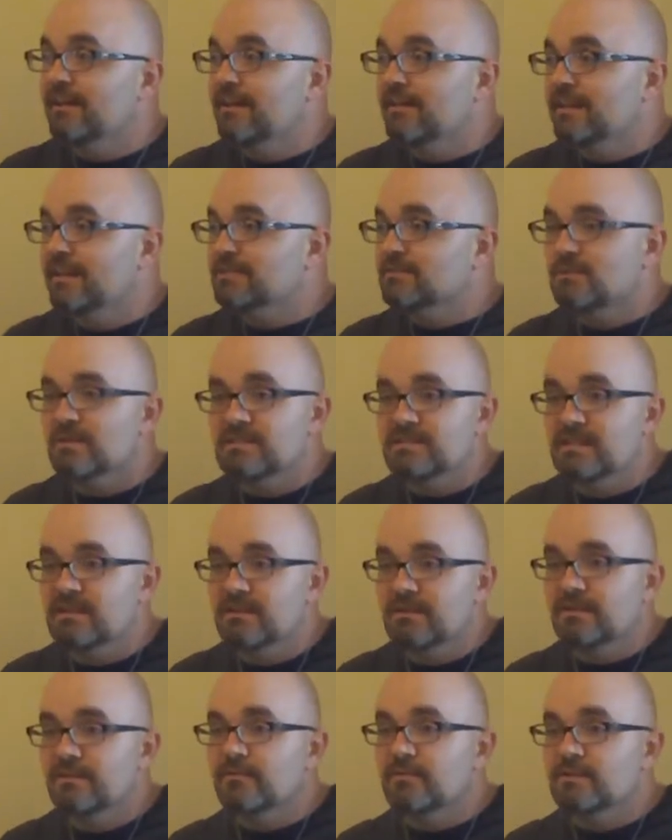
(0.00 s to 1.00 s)
that's why it's not
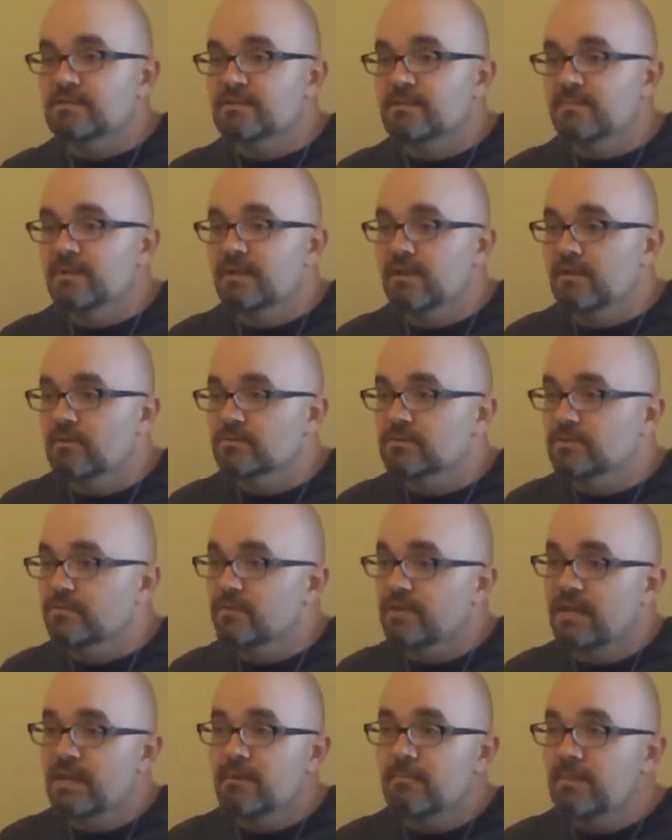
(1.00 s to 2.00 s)
good for us to be alone. So if
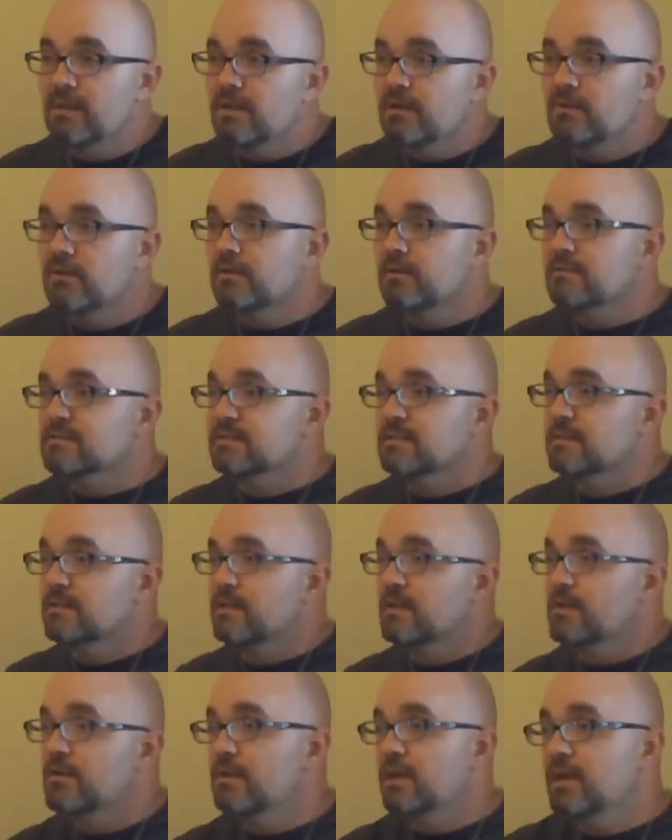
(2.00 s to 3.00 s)
you can't be here on a Sunday,
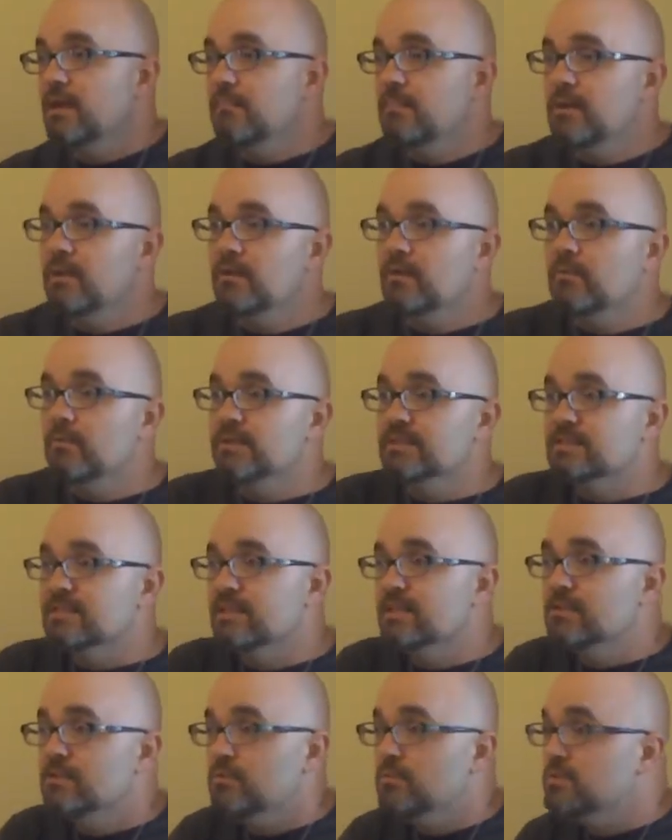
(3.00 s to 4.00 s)
you can't be on a
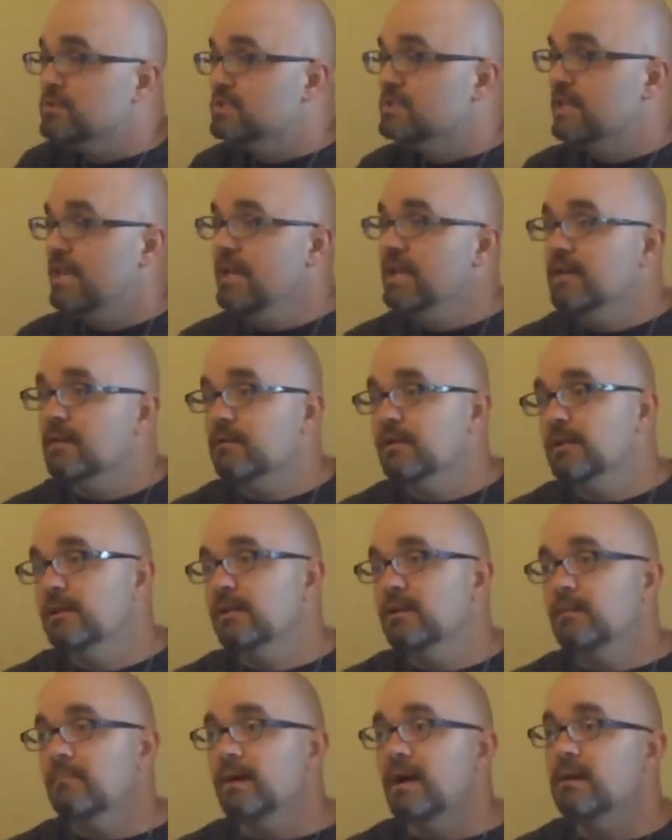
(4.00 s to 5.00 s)
Wednesday, do what you can. Get
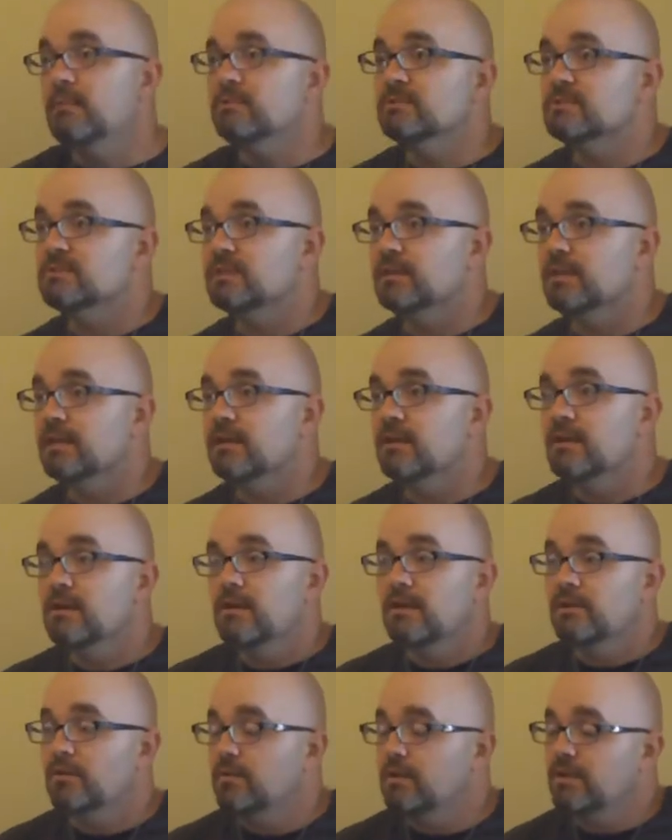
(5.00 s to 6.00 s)
in the Bible study.
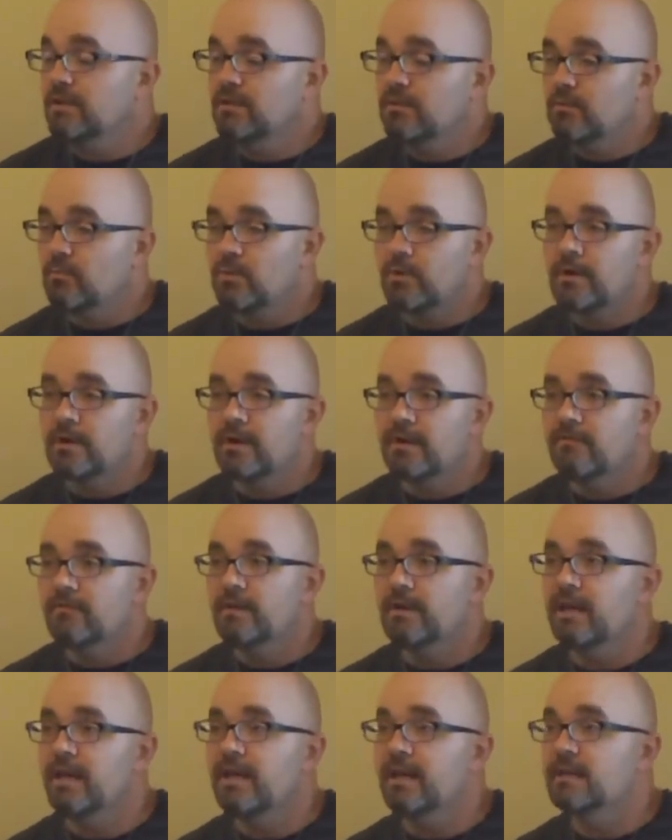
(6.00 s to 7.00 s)
Get in your word every
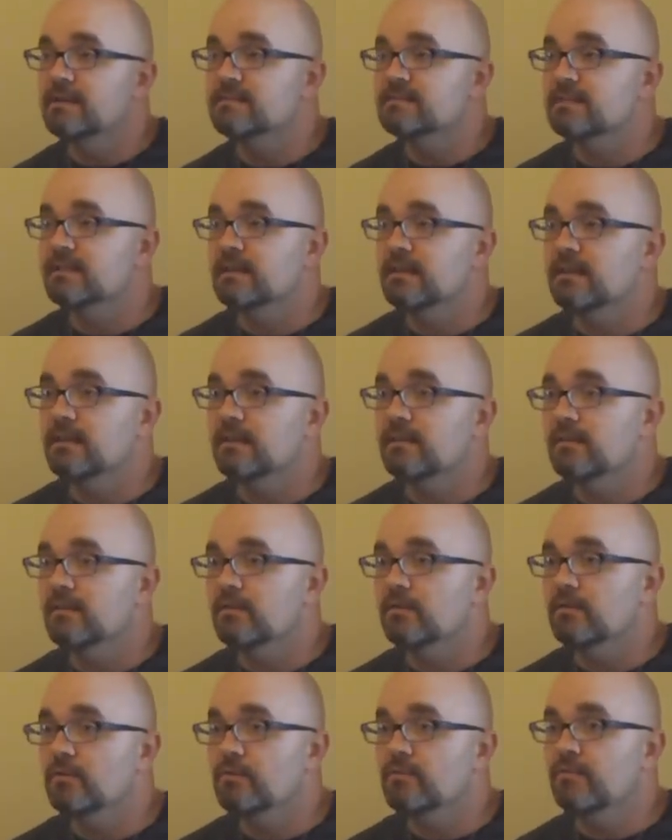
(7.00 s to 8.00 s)
day. It's like,
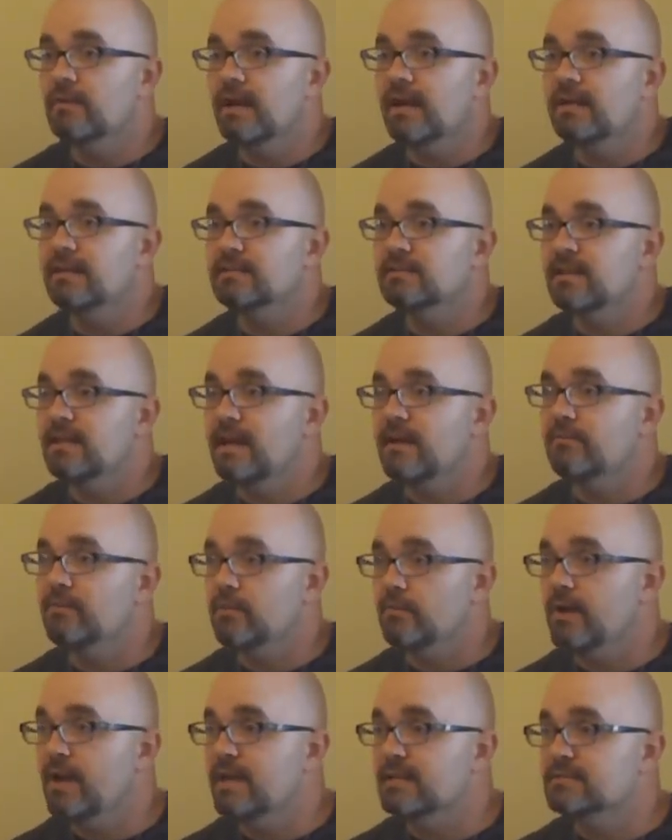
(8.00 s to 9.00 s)
you've got to have
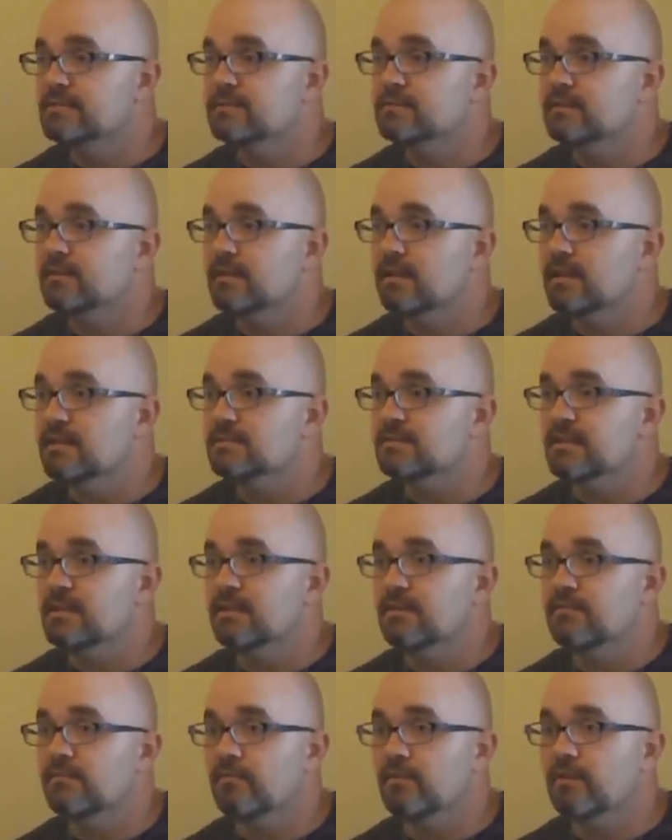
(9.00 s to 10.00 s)
your rest. That's like,
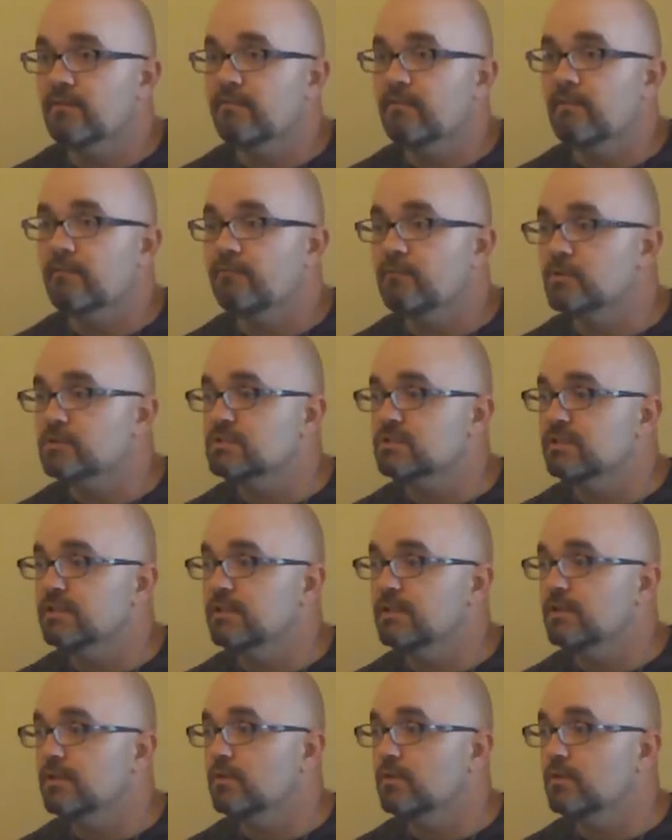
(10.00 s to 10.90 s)
if unfortunately,